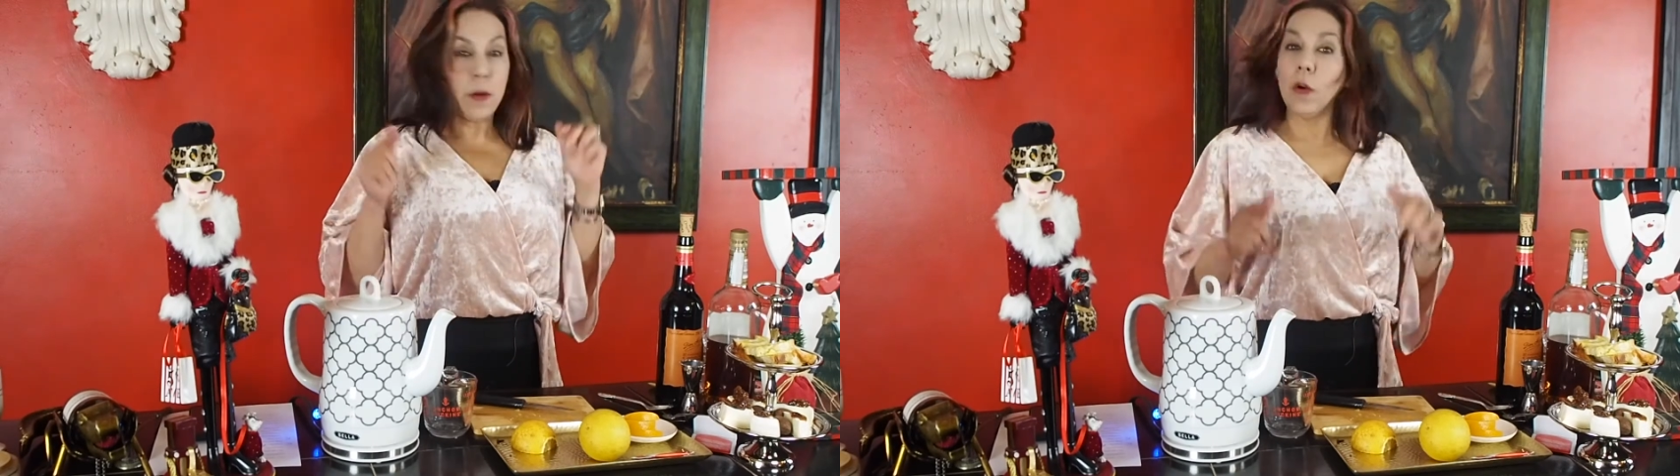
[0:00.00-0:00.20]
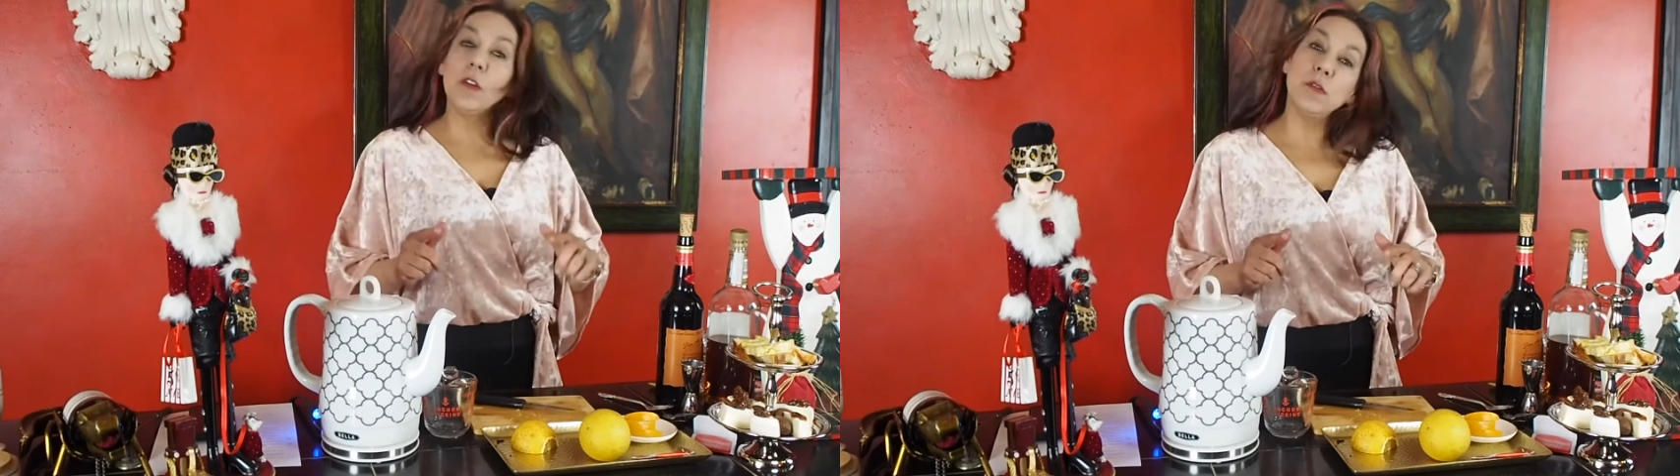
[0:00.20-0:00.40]

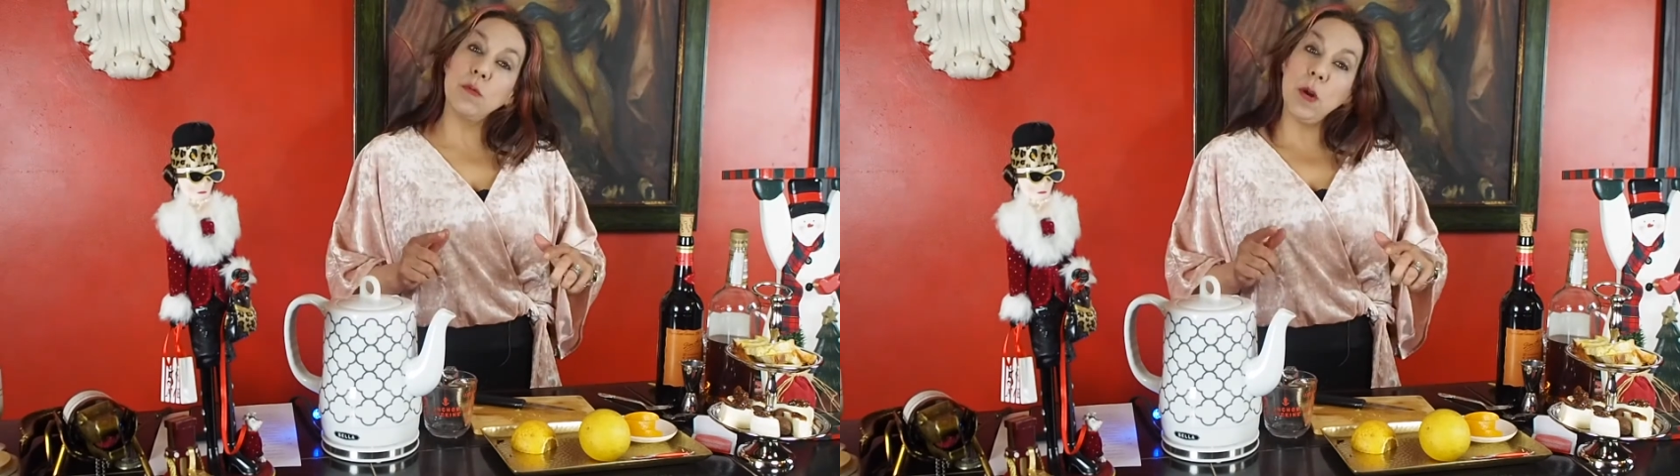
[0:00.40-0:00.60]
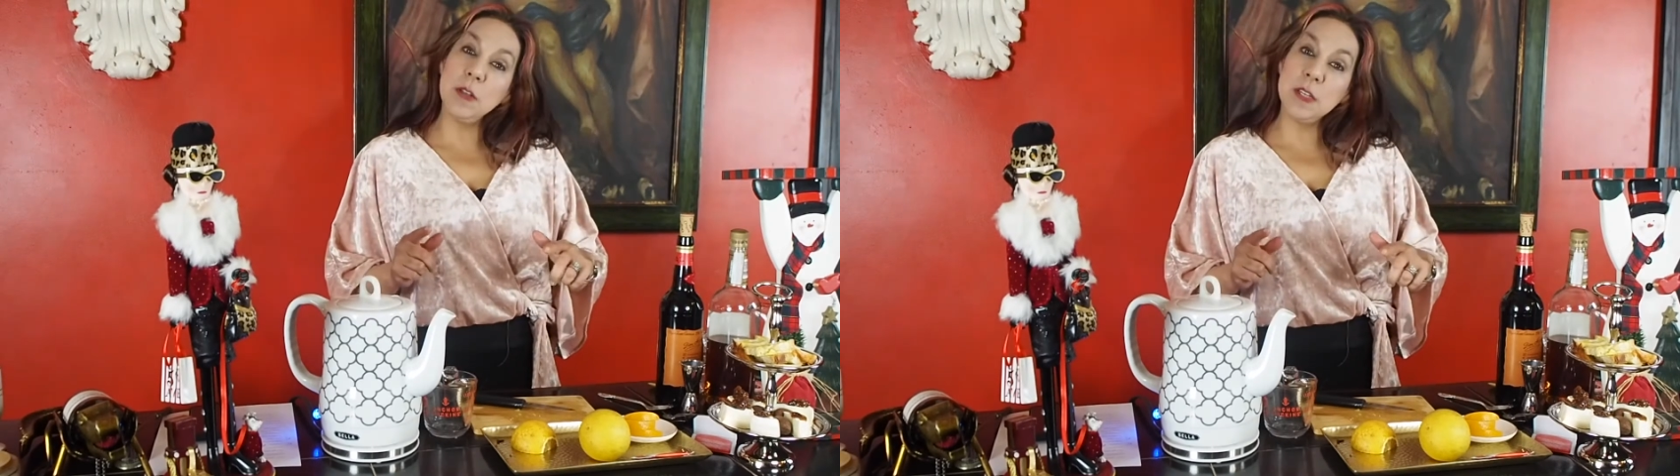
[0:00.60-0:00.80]
not going to
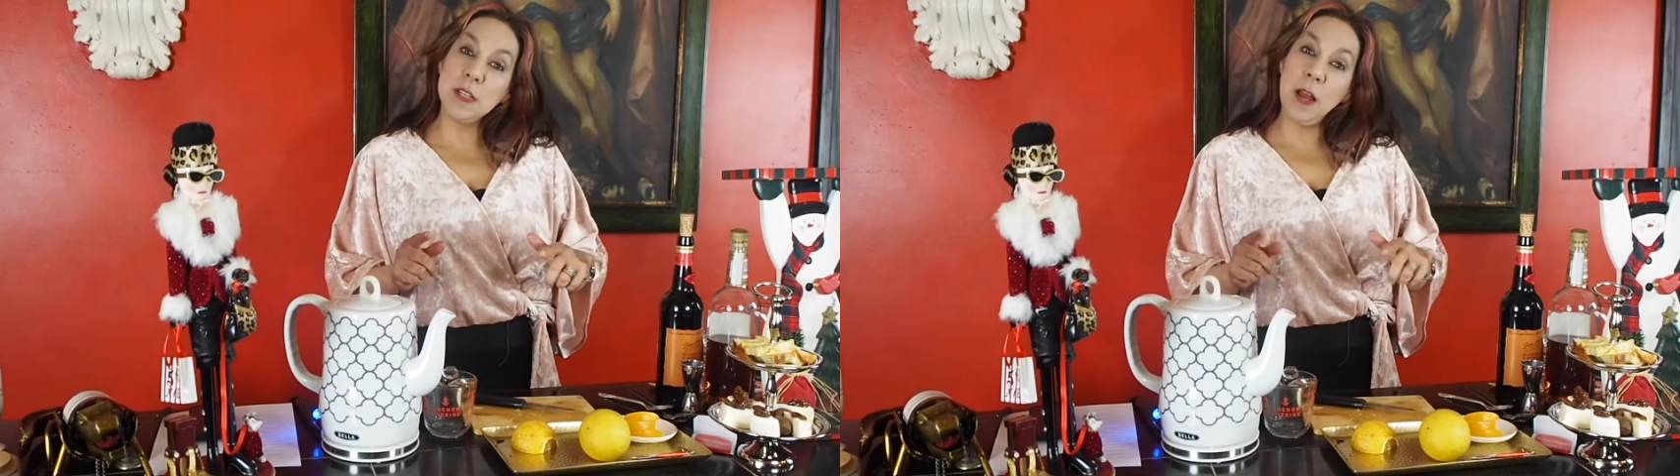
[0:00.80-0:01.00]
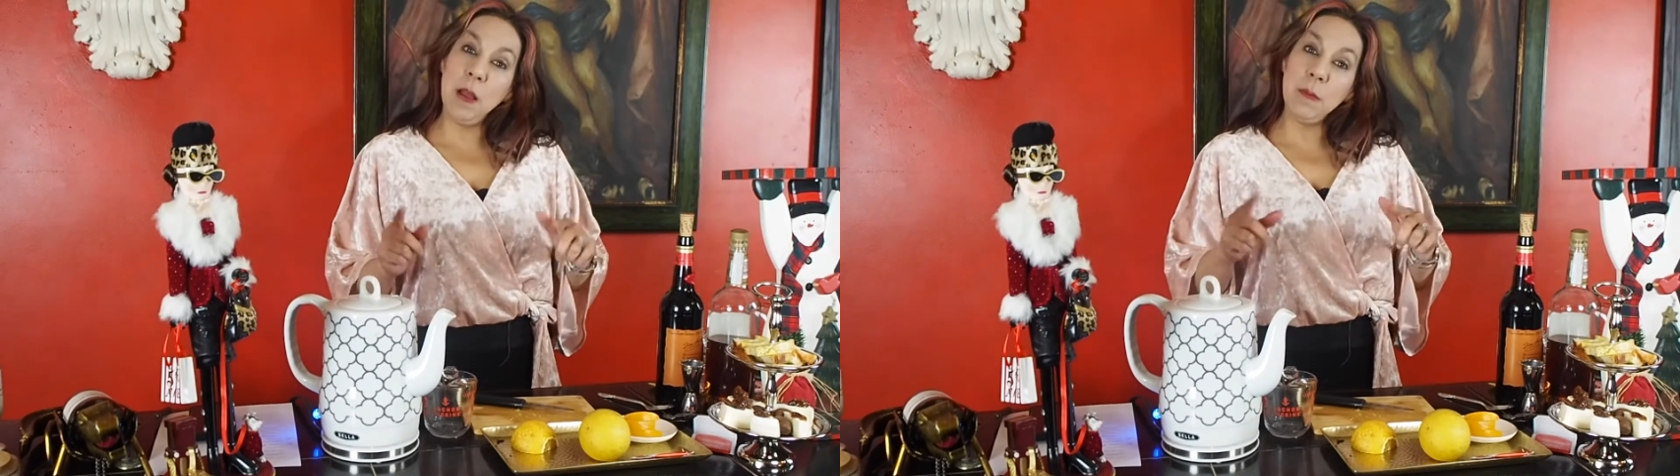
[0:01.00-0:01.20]
run the
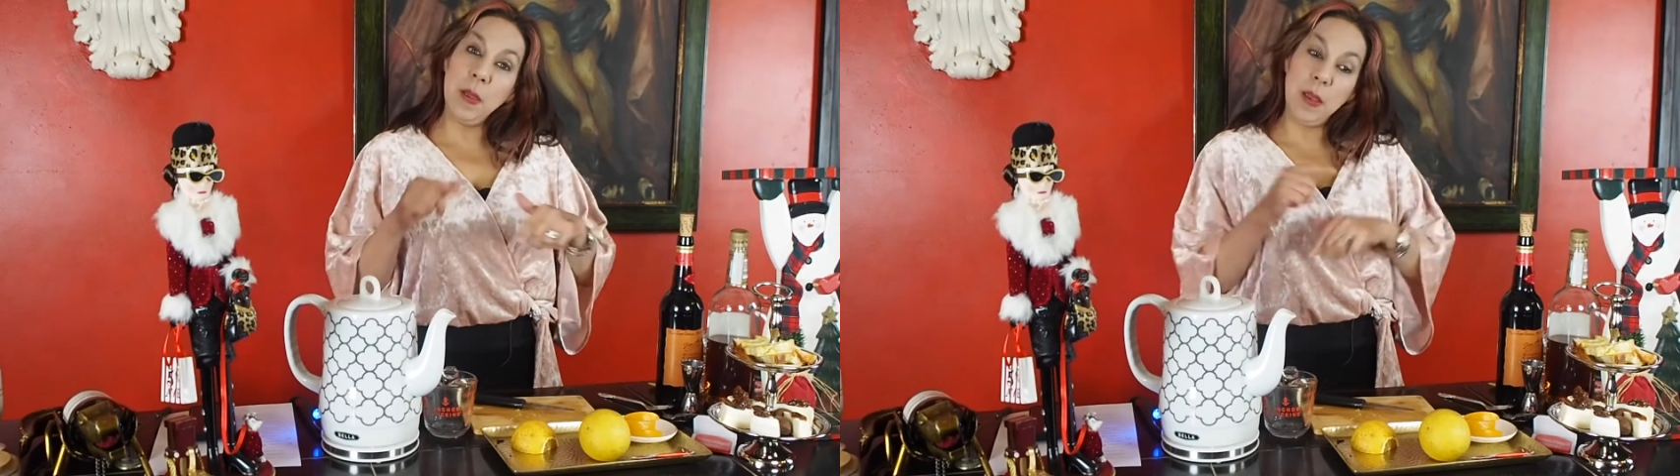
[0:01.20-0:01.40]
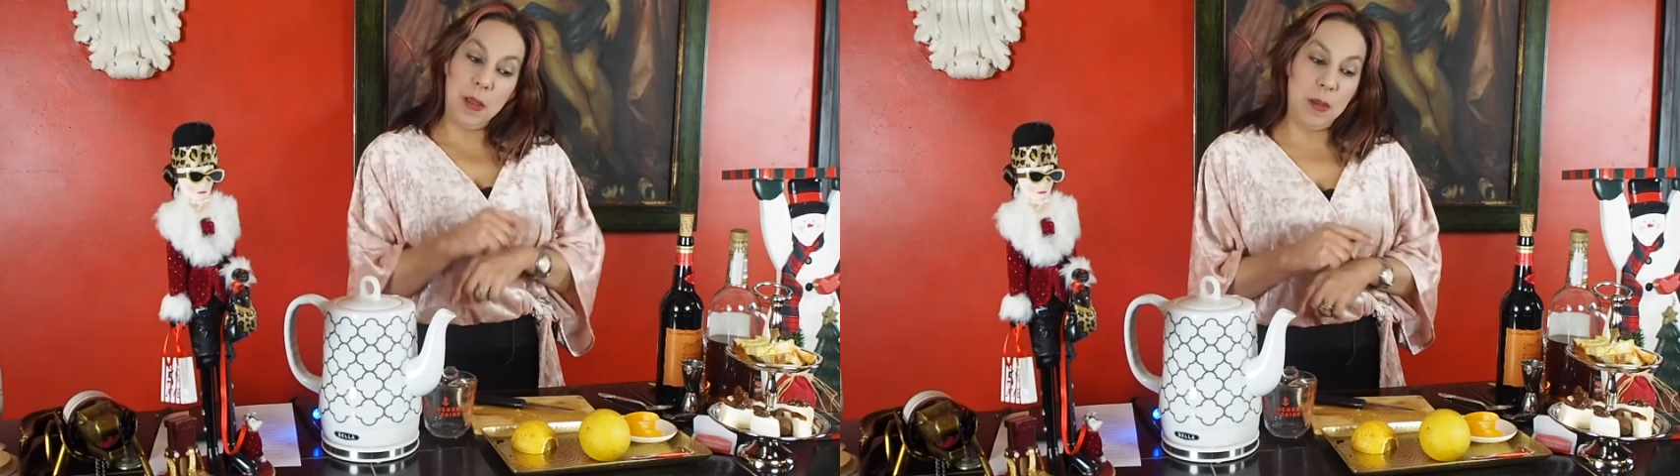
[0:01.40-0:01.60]
time,
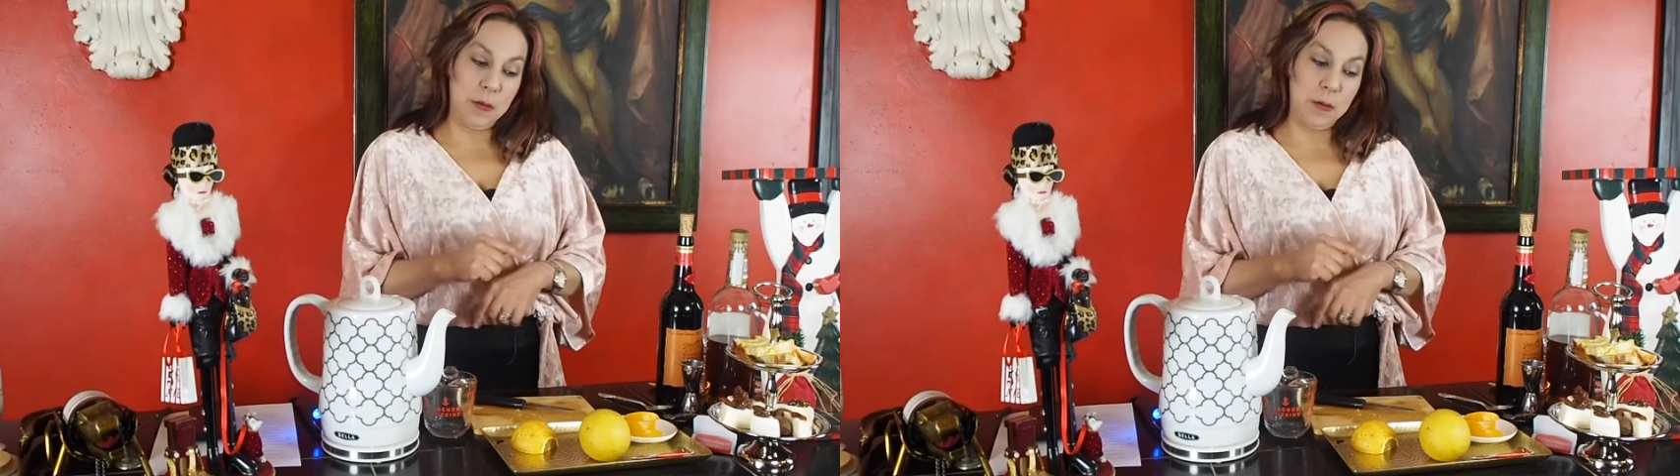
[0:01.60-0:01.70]
and